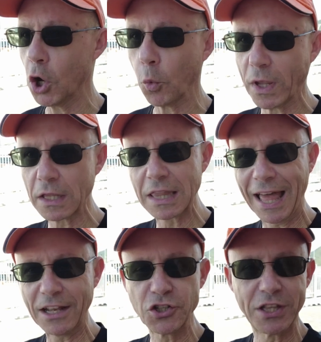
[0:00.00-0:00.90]
We
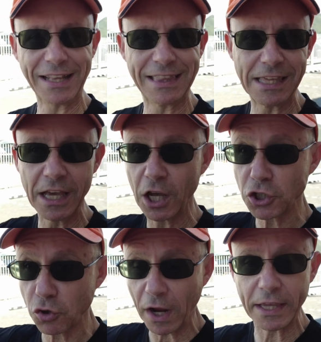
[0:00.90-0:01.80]
allege that the
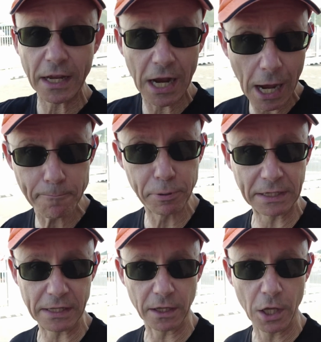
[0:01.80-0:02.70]
trucking
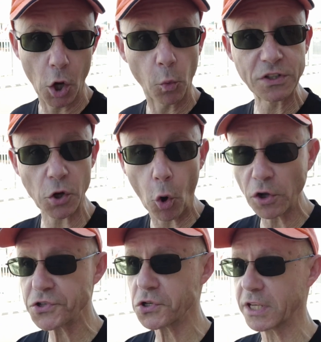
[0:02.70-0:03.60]
company was
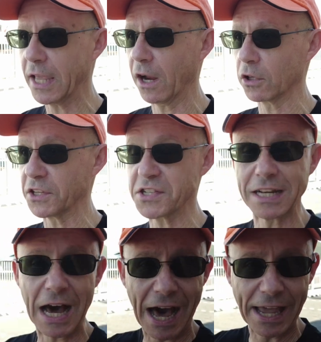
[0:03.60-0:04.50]
also careless
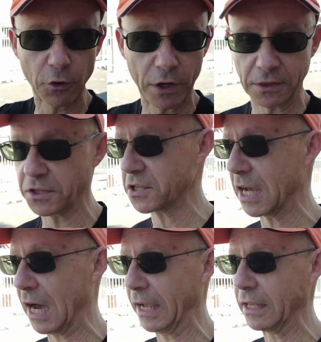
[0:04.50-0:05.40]
in hiring this
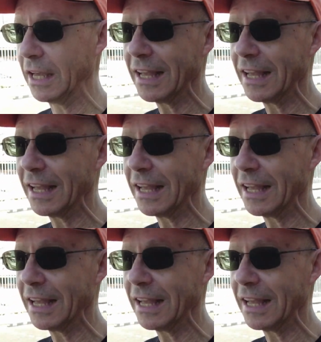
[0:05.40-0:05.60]
guy,